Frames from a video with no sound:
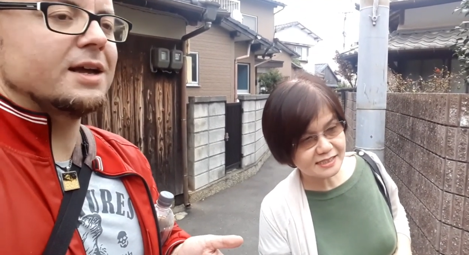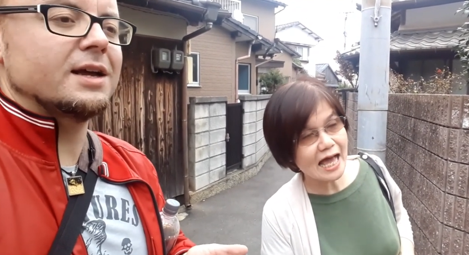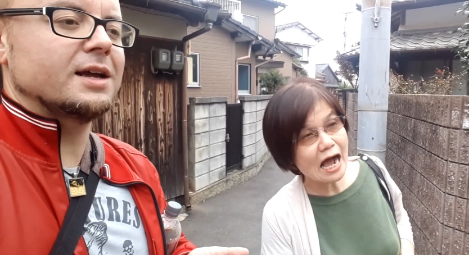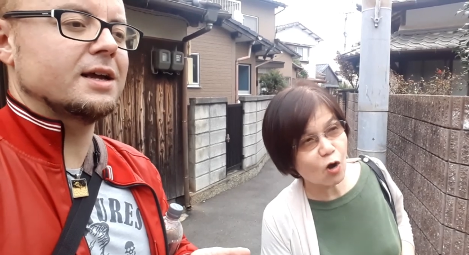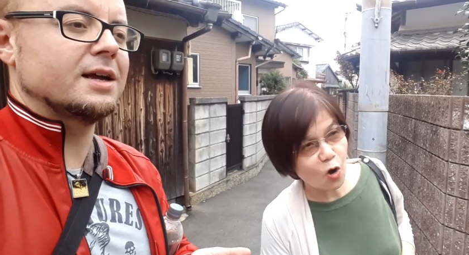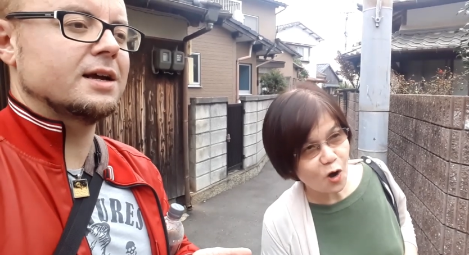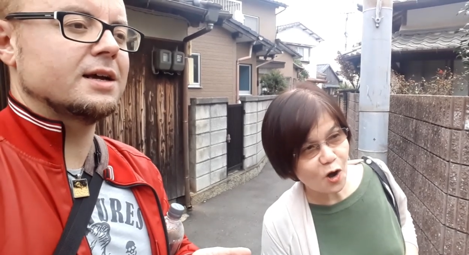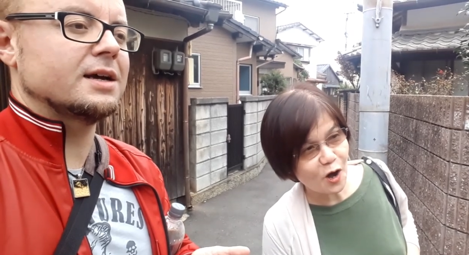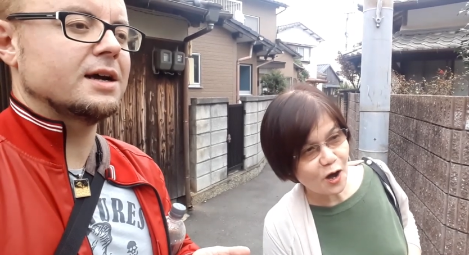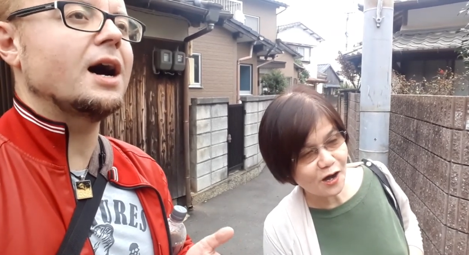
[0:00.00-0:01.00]
Speaker 1: is taco.
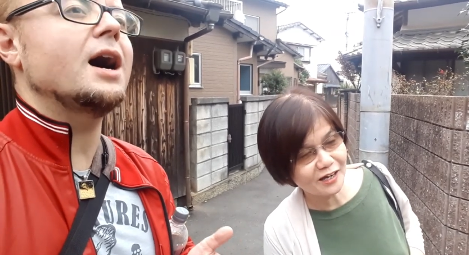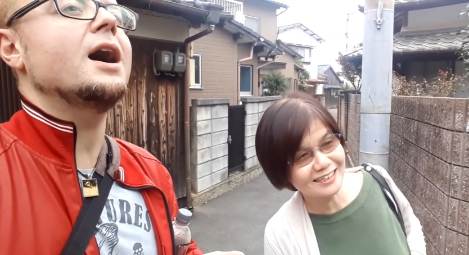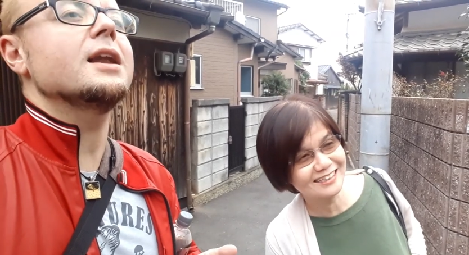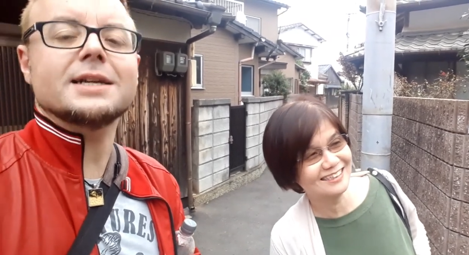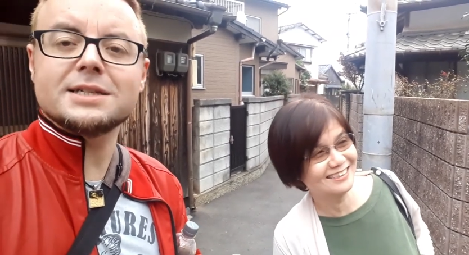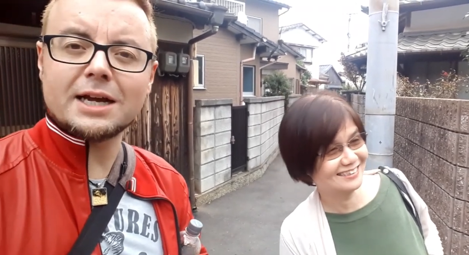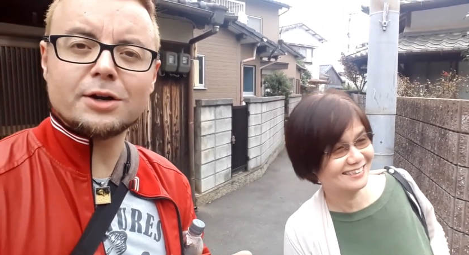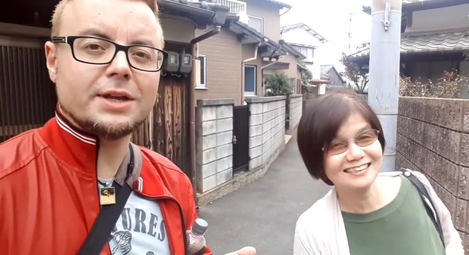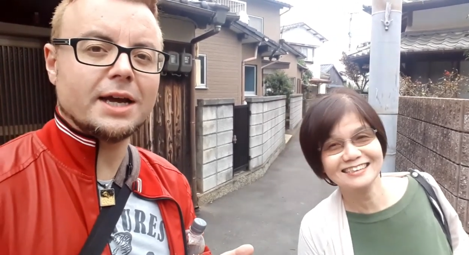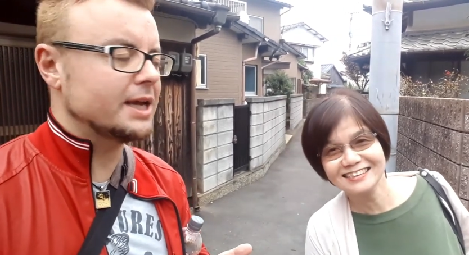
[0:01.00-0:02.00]
Speaker 2: Ah, like
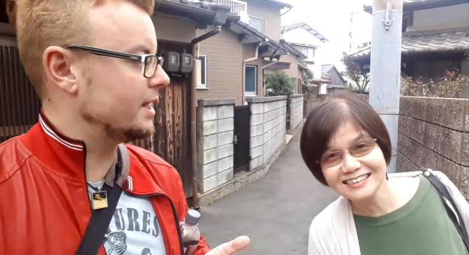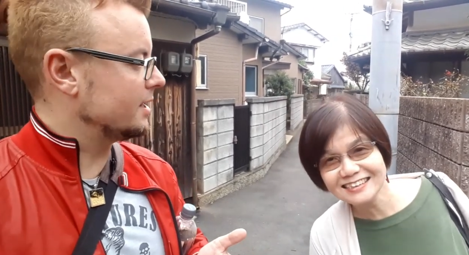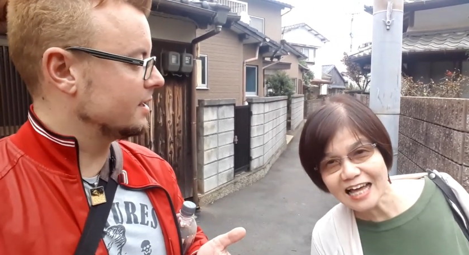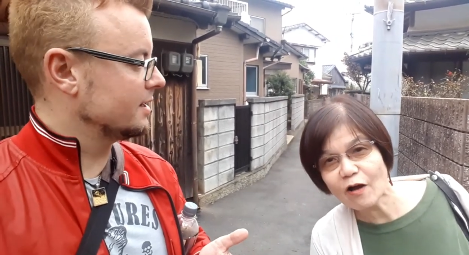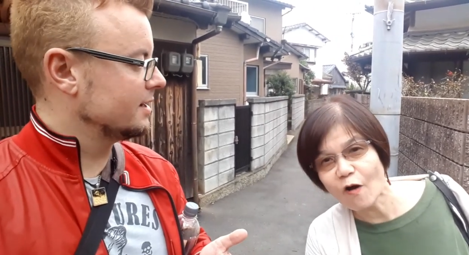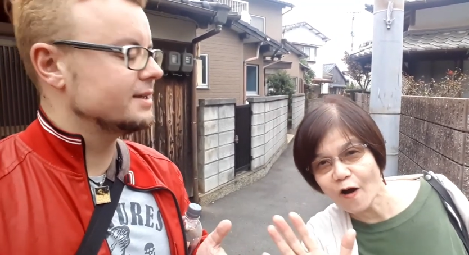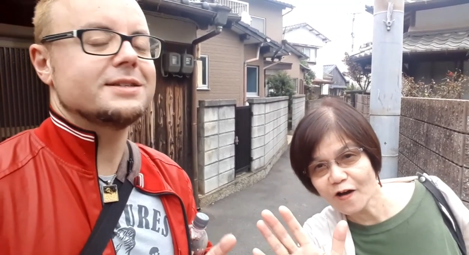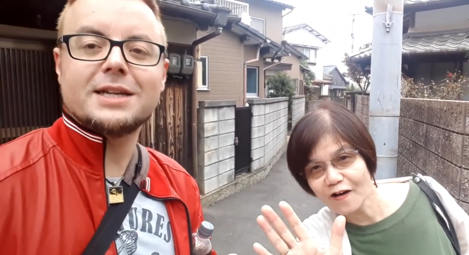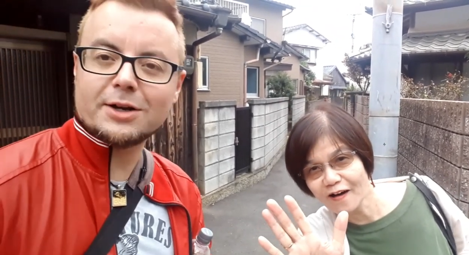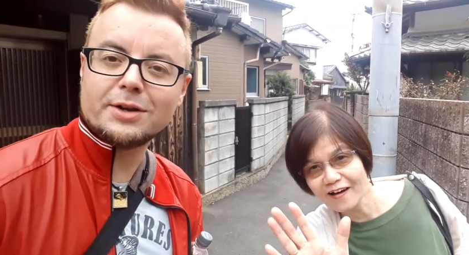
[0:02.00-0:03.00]
takoyaki. Taco.
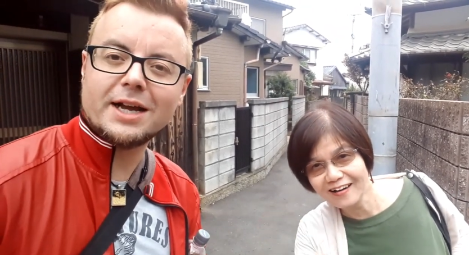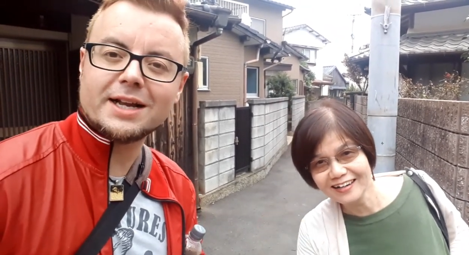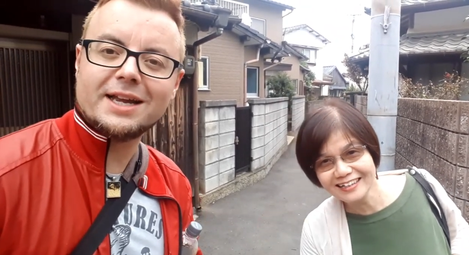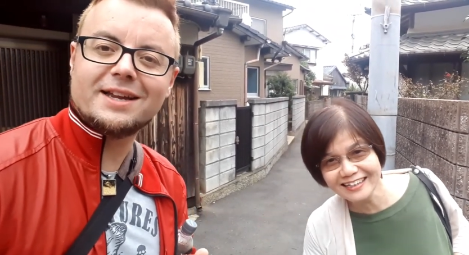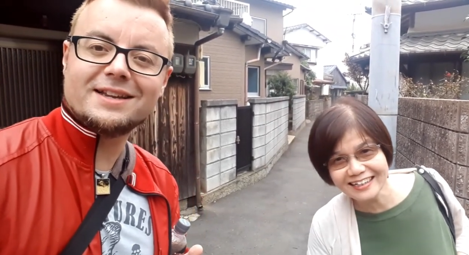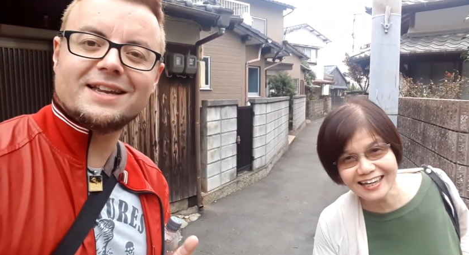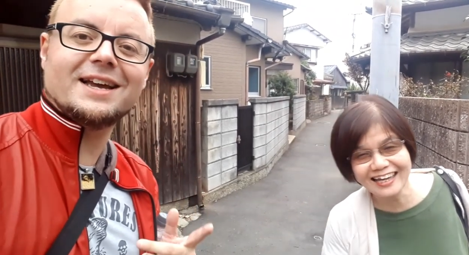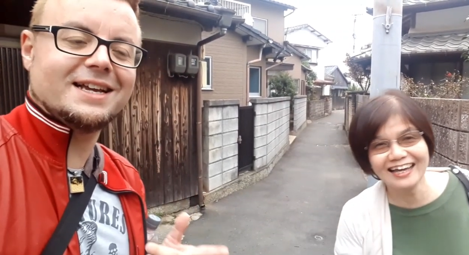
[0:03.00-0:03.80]
Takoyaki. Yeah,